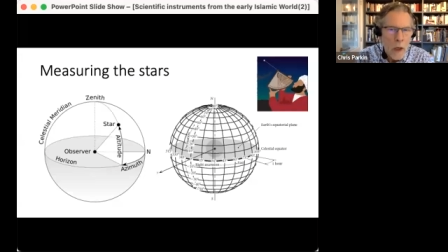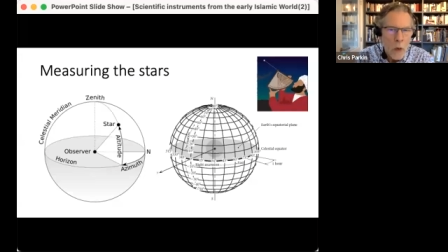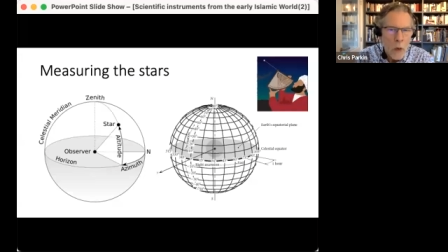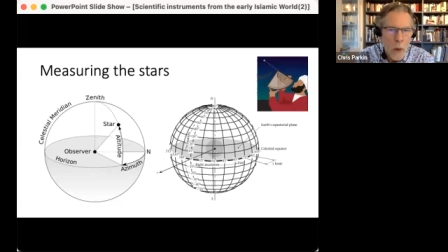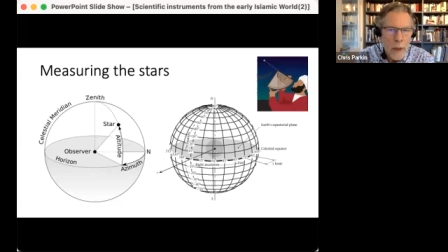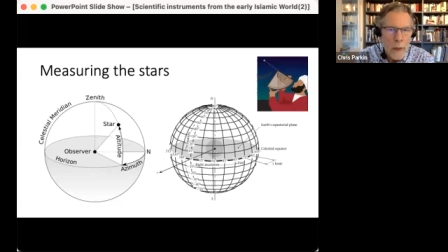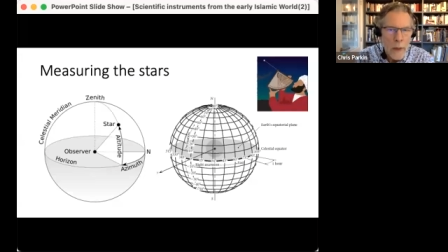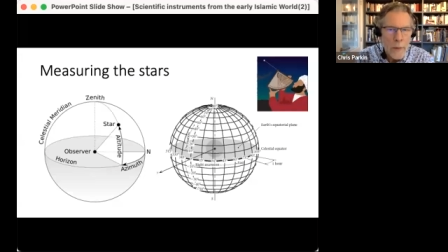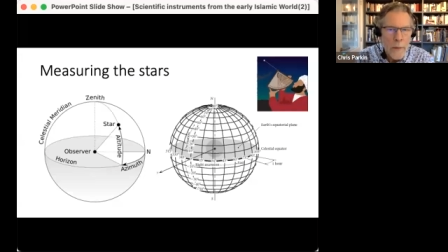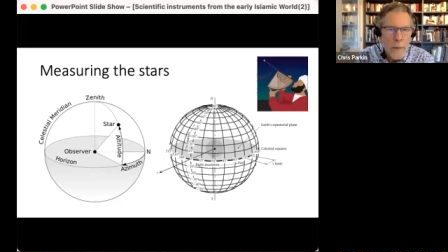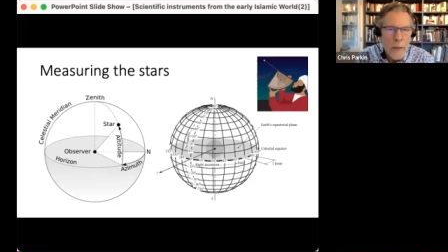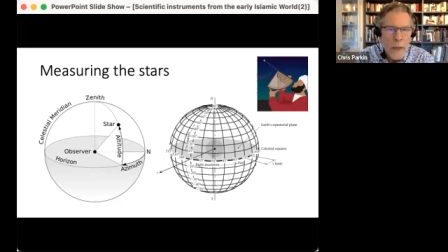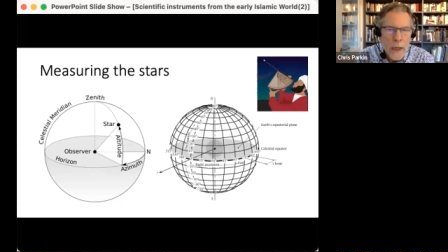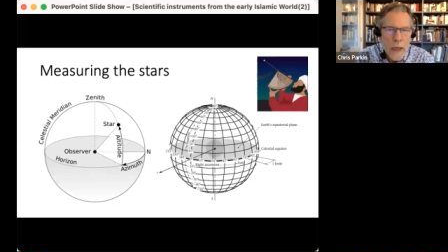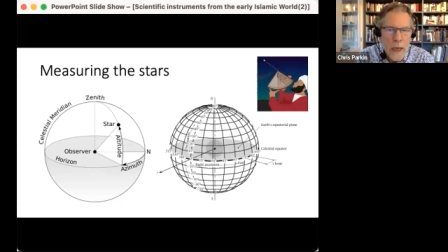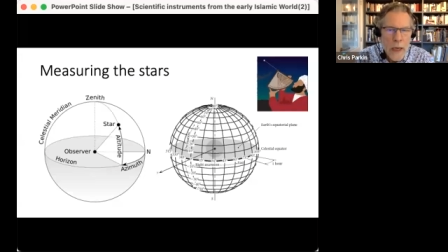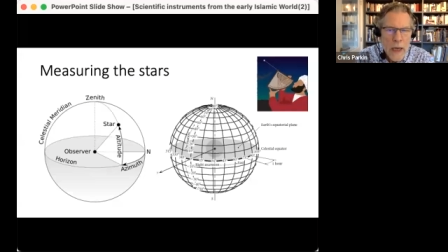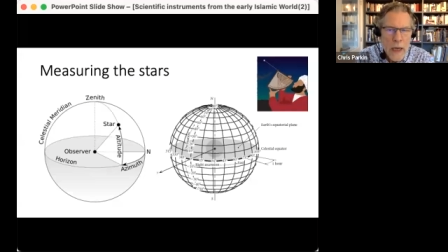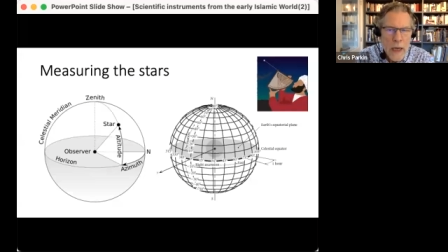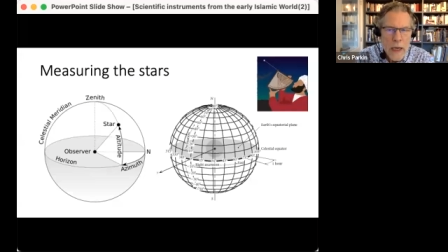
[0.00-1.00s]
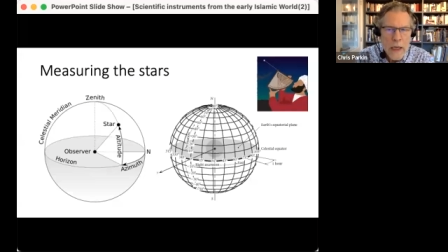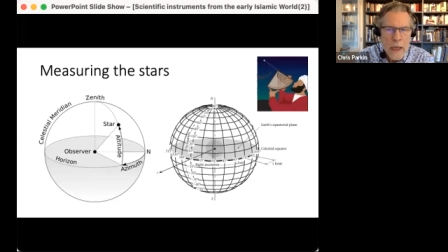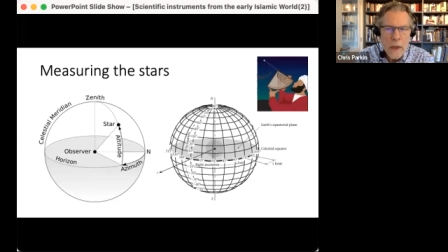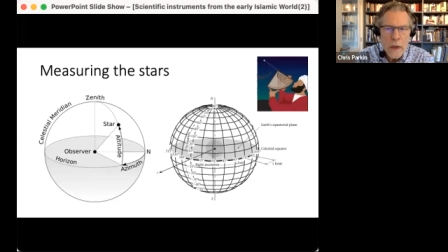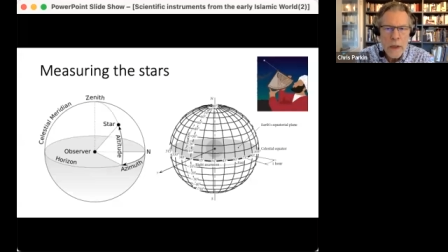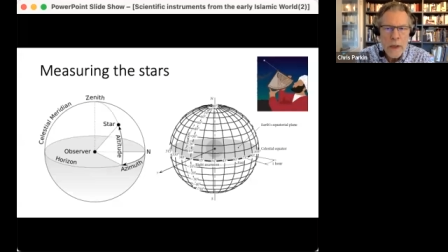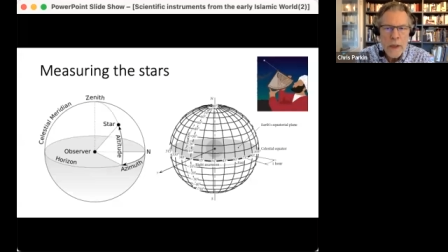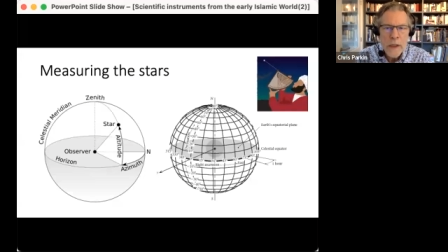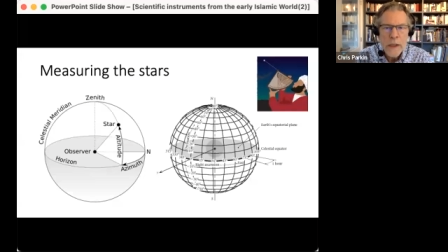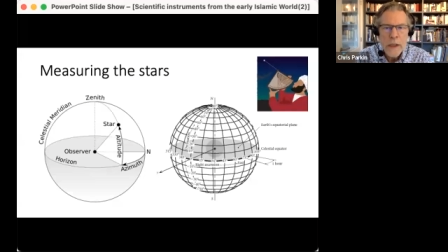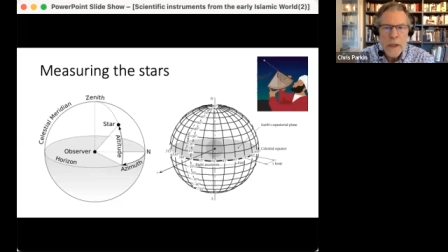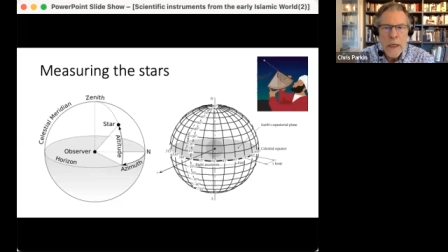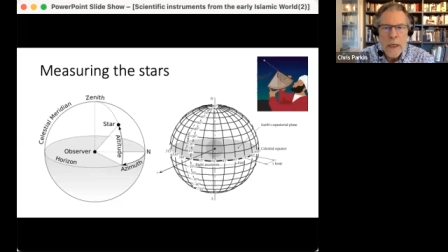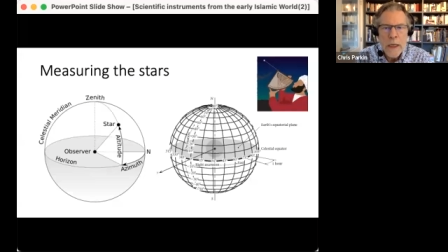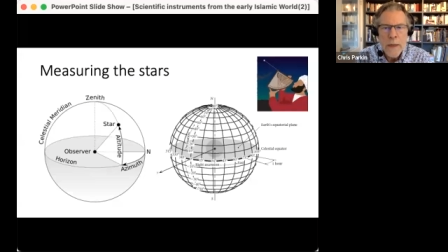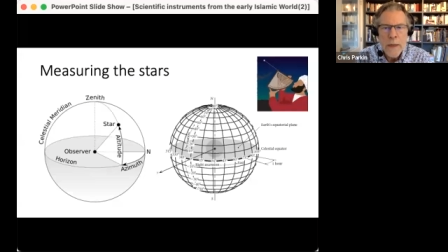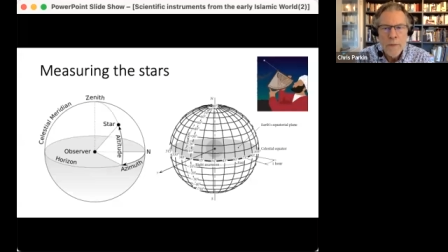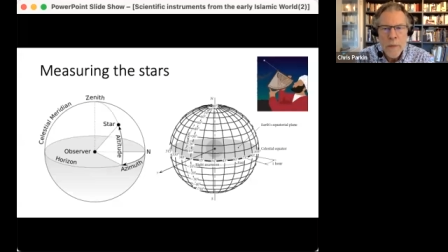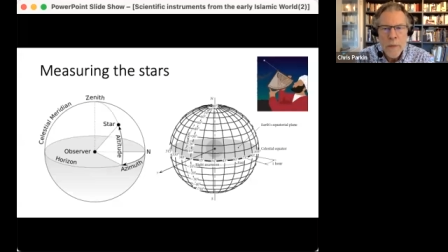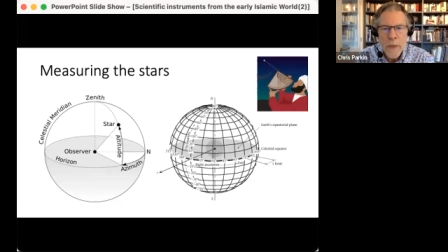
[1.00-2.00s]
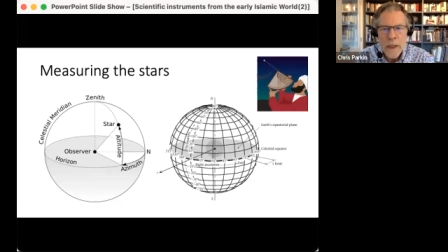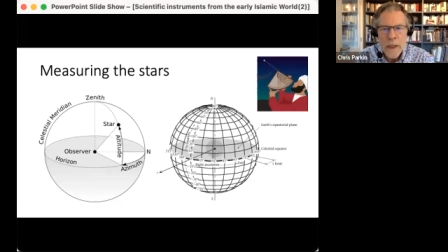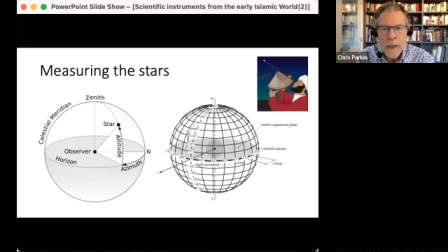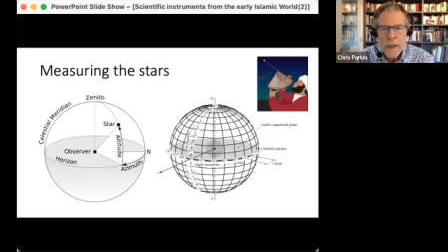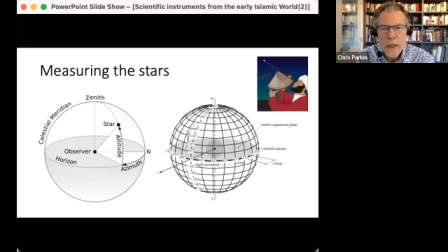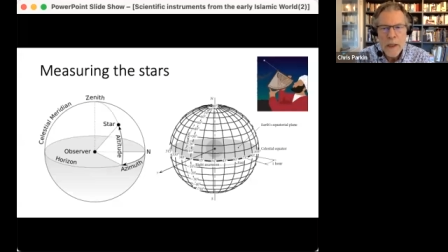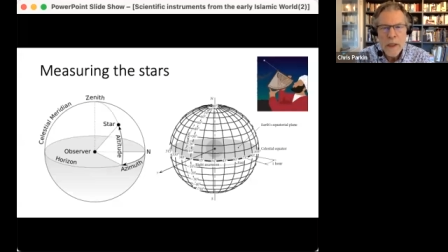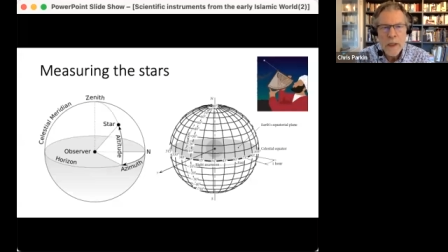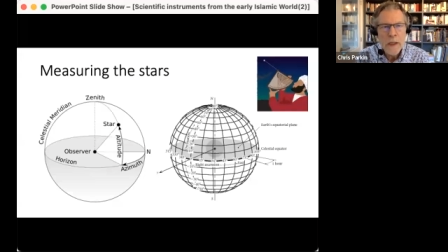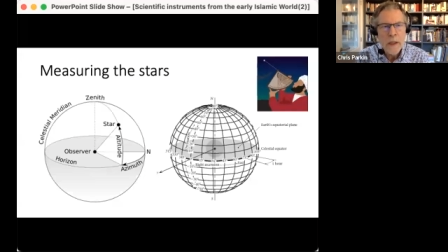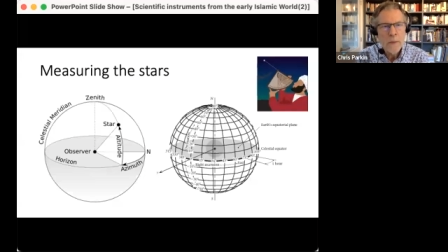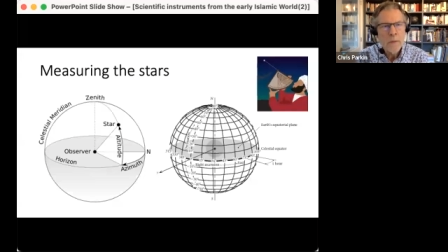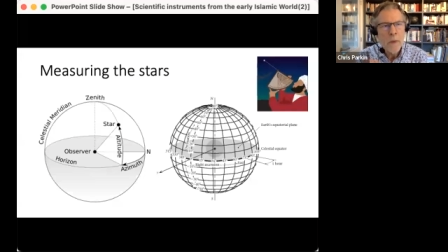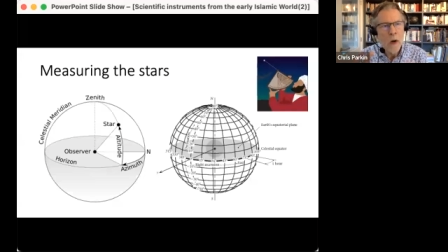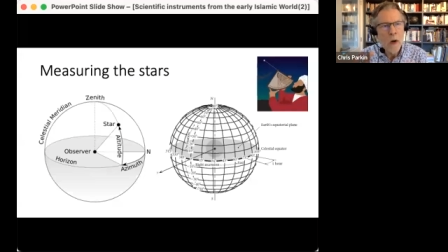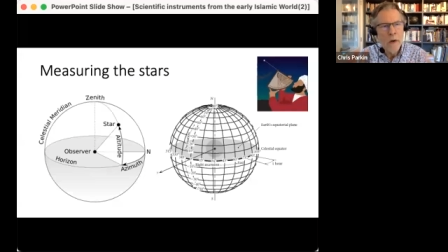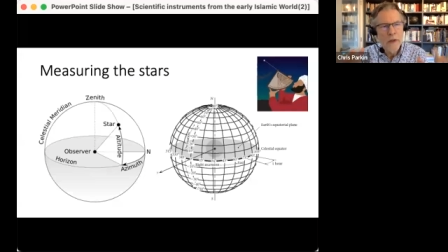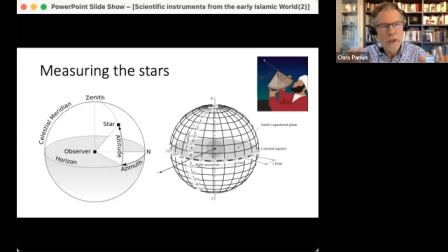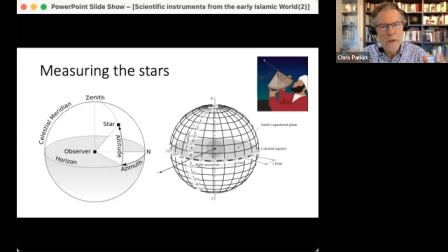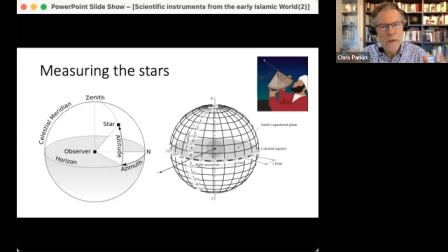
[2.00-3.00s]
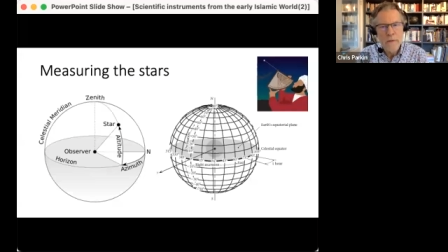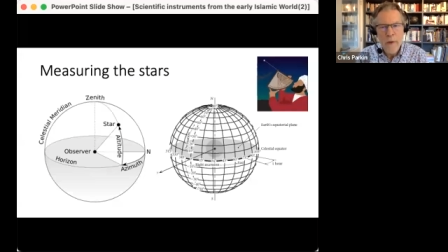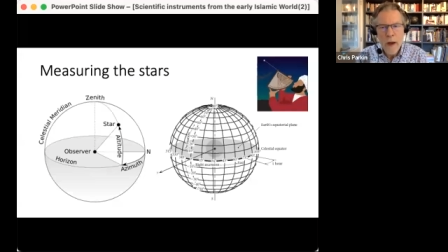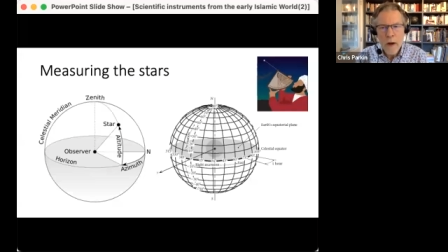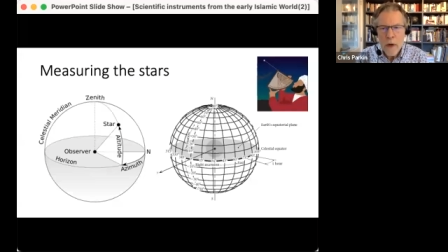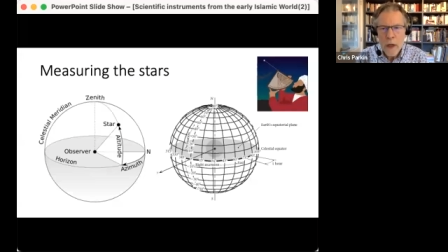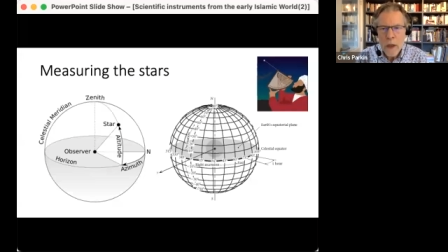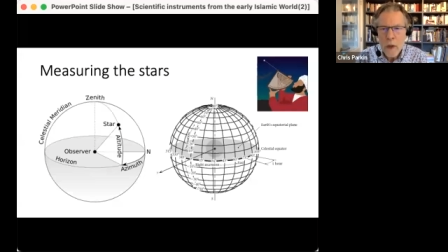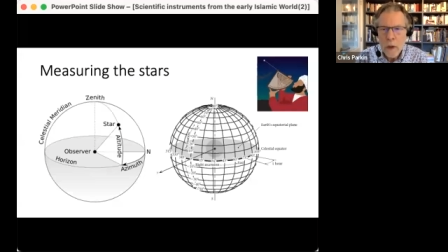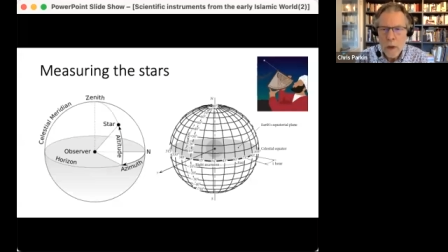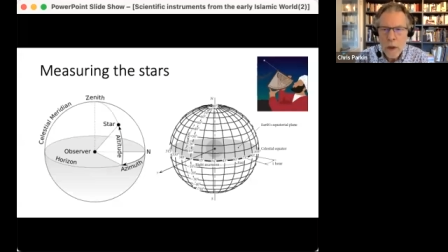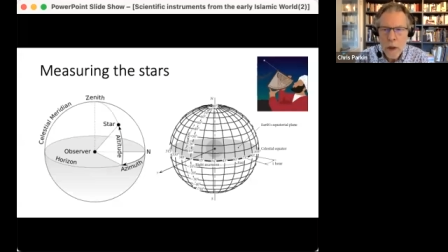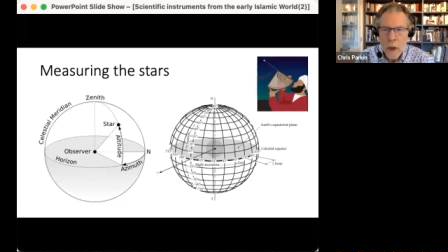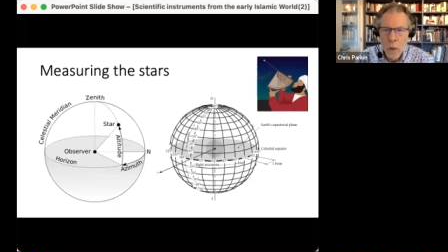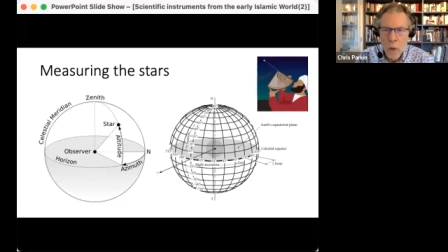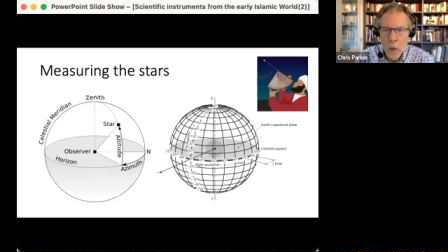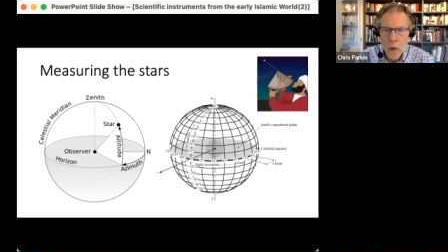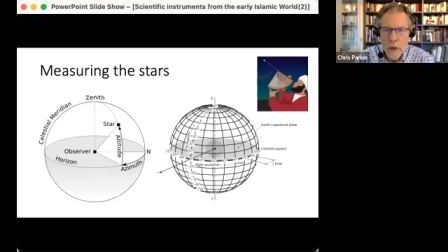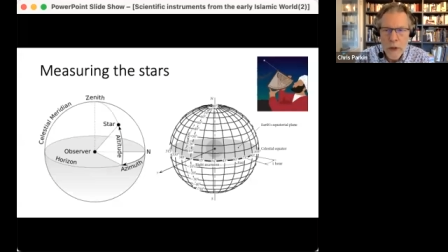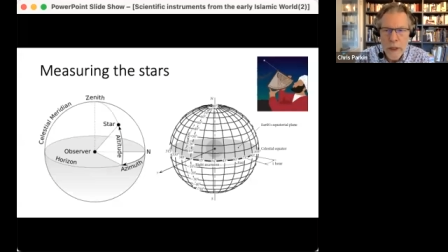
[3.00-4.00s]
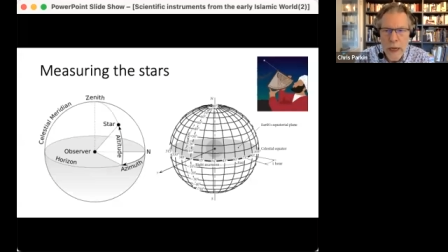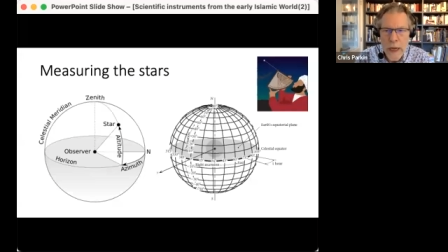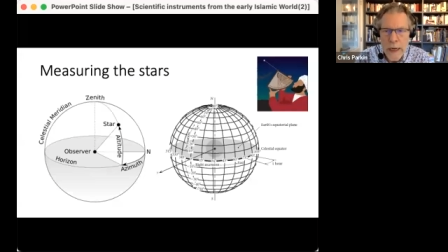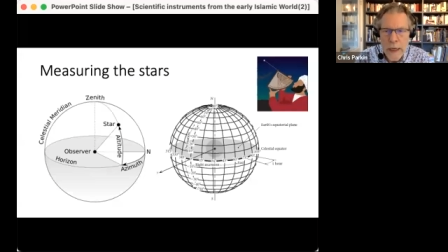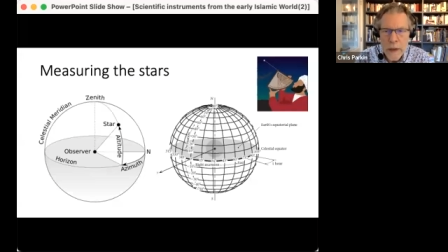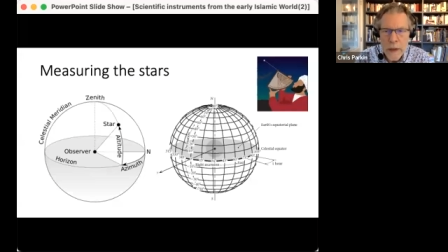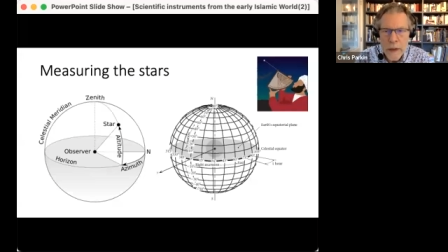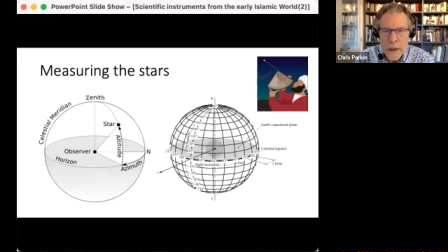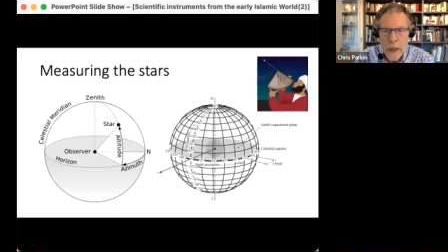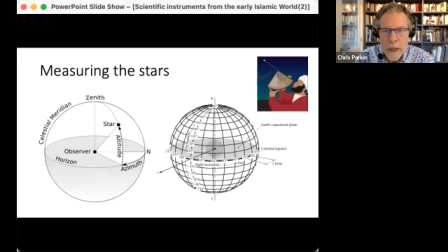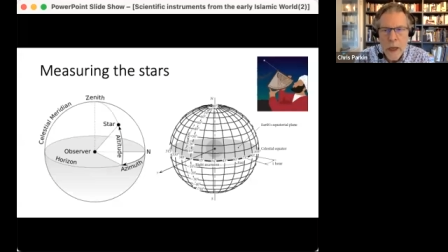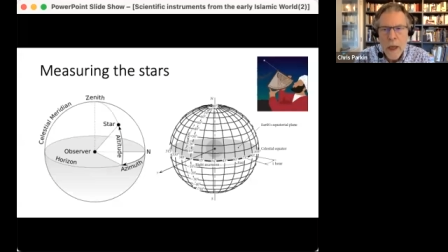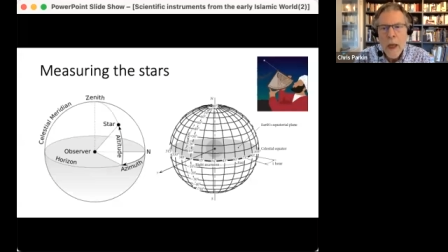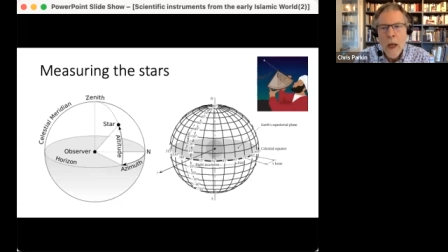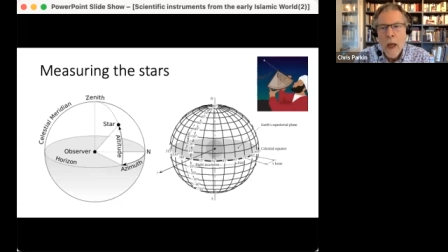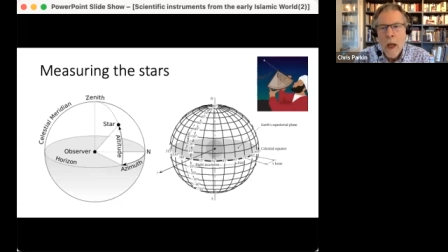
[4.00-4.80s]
Well, here you can see a system of spherical coordinates